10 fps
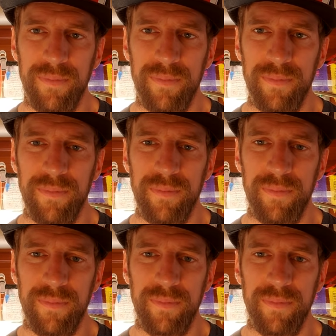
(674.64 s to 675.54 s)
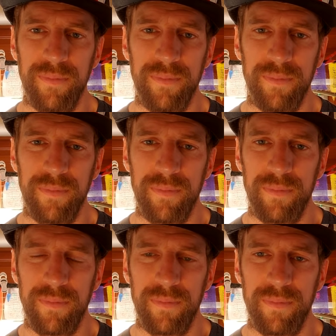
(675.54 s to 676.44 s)

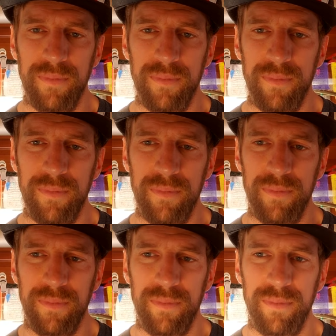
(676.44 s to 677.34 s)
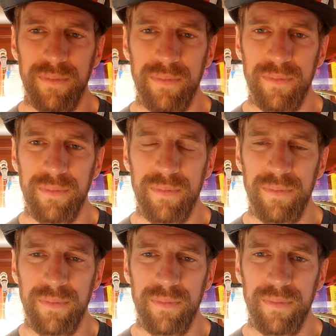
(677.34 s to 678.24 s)

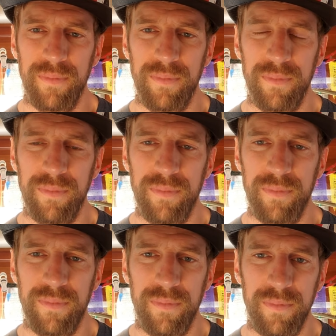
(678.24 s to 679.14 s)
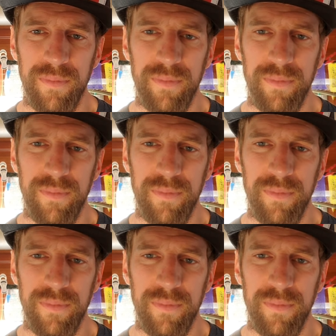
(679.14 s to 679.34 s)
(not speaking)